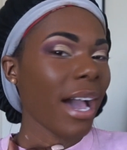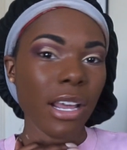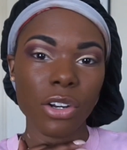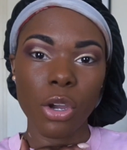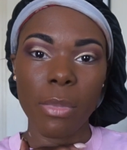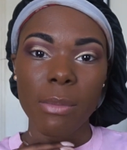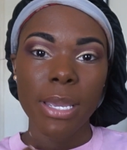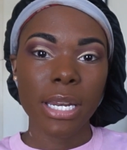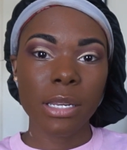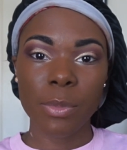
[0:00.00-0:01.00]
I don't know,
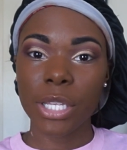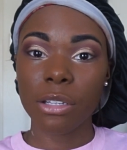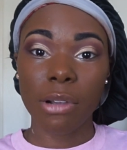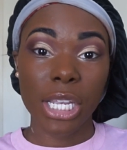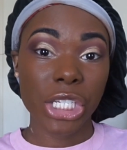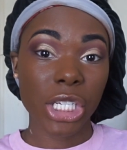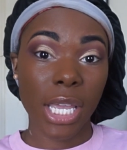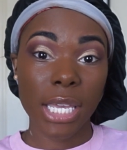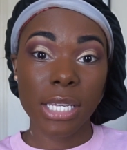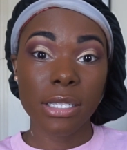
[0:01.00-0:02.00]
maybe I didn't pick the right
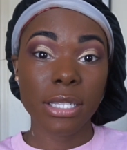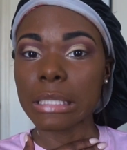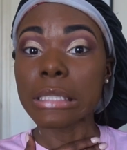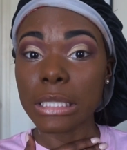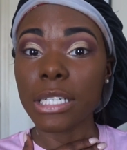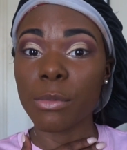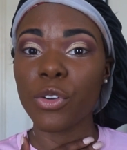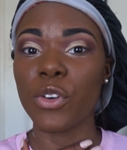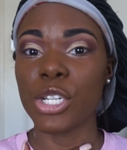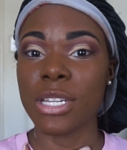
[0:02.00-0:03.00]
shades. Just gonna
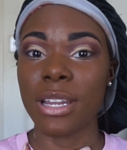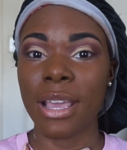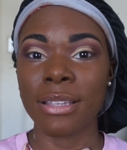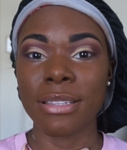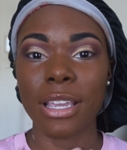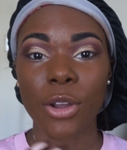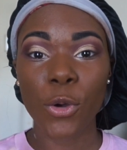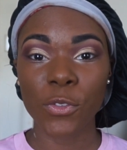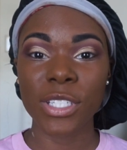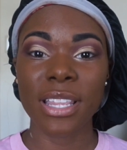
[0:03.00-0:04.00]
move on to the next thing and
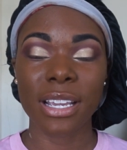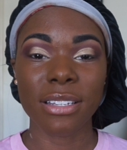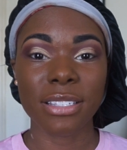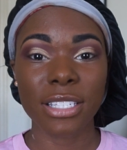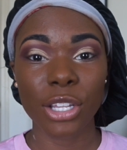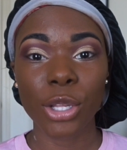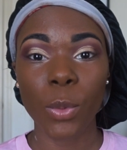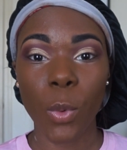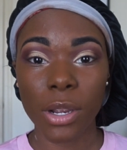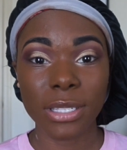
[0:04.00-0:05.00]
hopefully that concealer
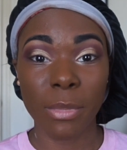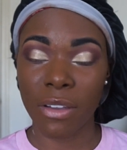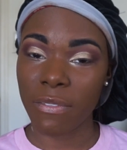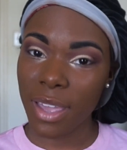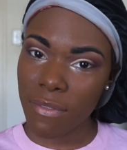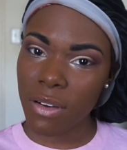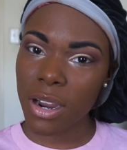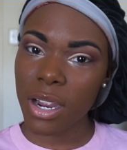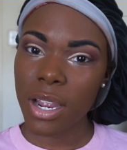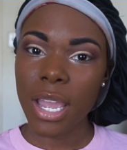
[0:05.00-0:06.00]
works in my
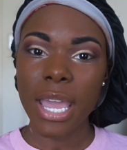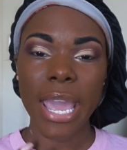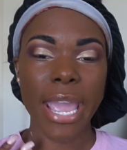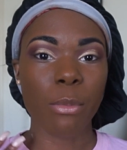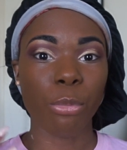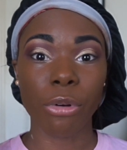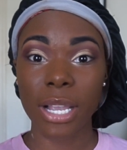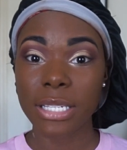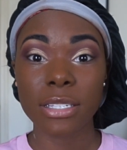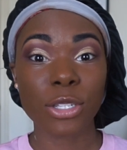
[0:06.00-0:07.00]
favor and
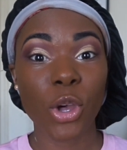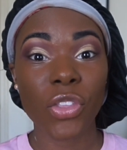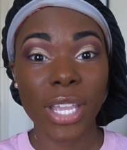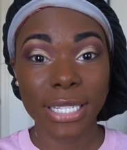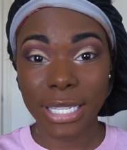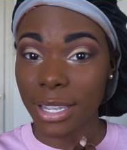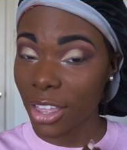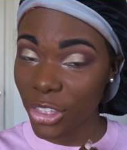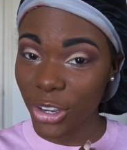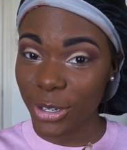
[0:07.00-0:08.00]
brings this whole thing
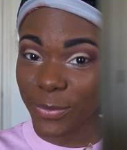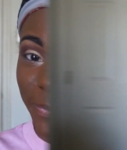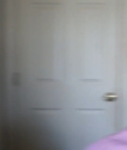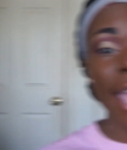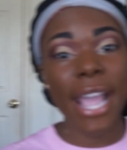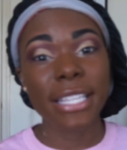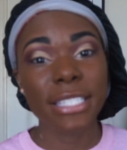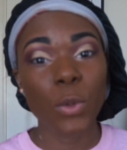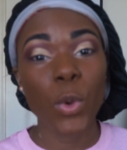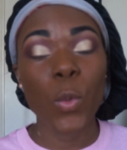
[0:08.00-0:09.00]
together.
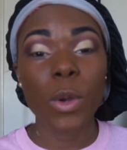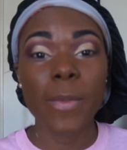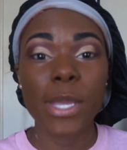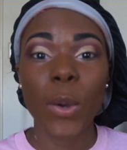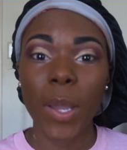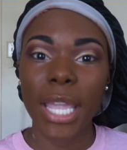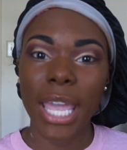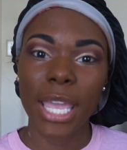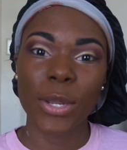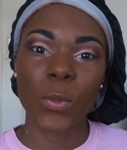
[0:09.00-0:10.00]
Next, we will be going
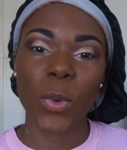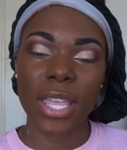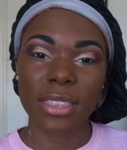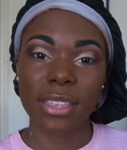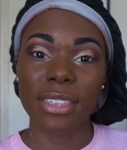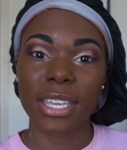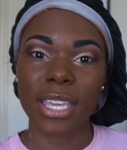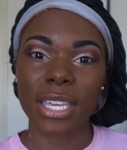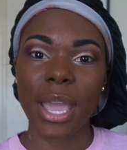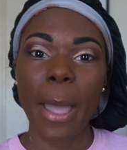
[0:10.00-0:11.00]
in with
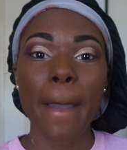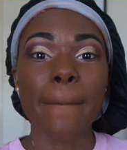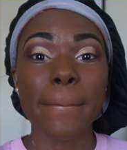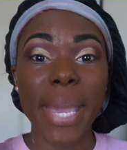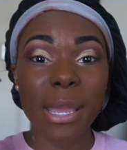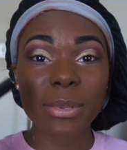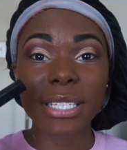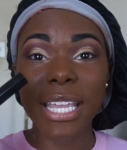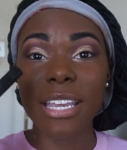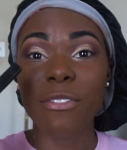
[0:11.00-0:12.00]
the
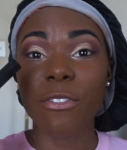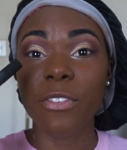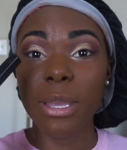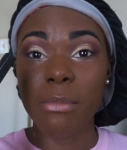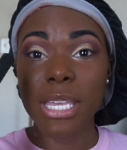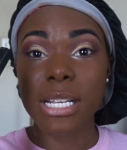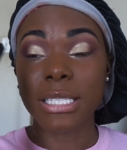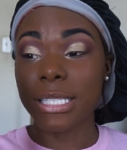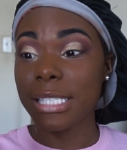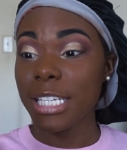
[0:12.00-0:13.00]
Maybelline Fit Me
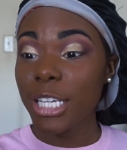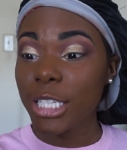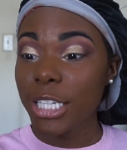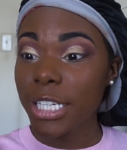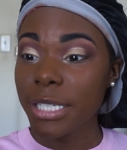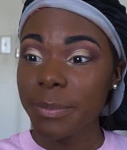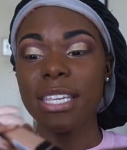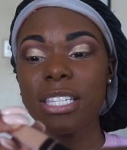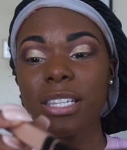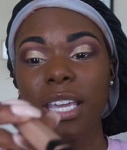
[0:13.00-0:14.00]
Concealer.
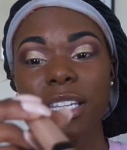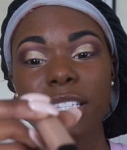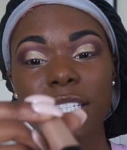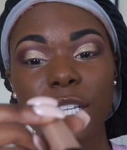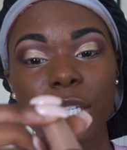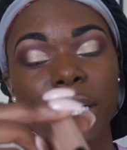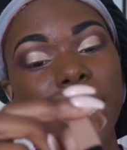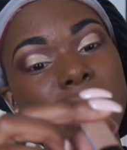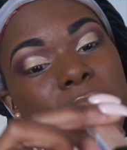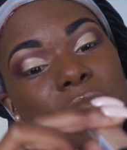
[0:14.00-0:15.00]
This concealer
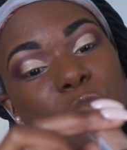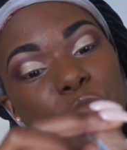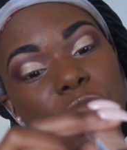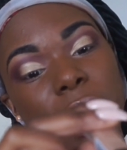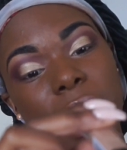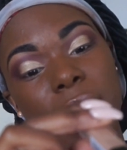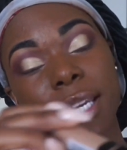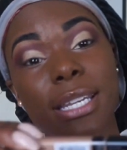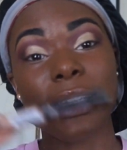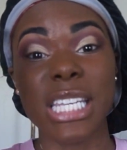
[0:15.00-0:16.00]
is in the
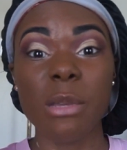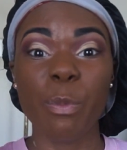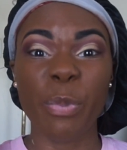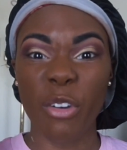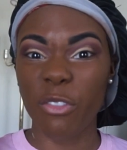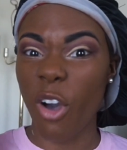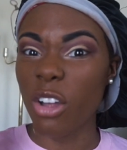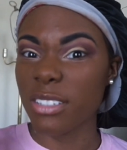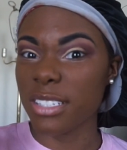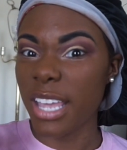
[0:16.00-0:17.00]
shade Deep
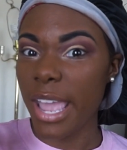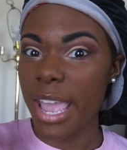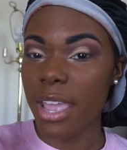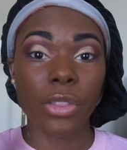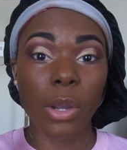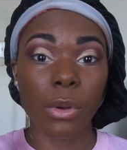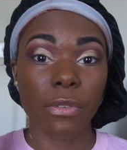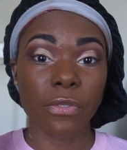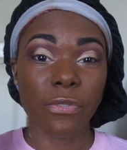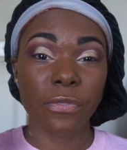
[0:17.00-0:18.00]
Fonce. There were
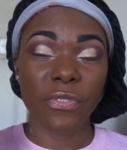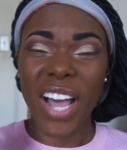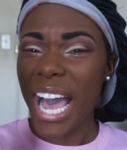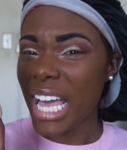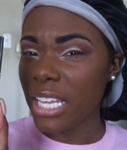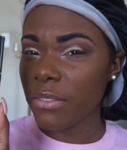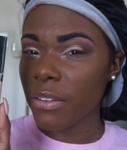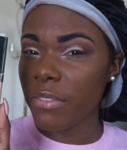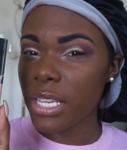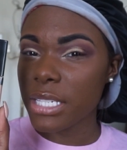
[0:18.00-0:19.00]
five
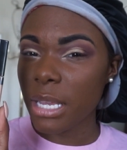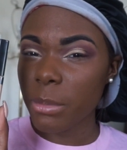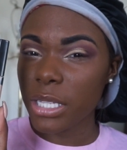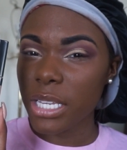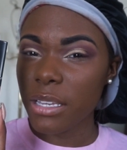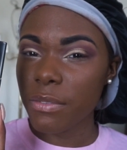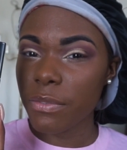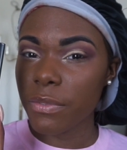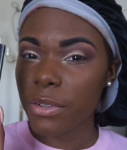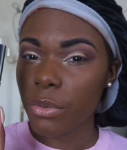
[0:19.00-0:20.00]
of these, I
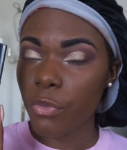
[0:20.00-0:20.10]
believe.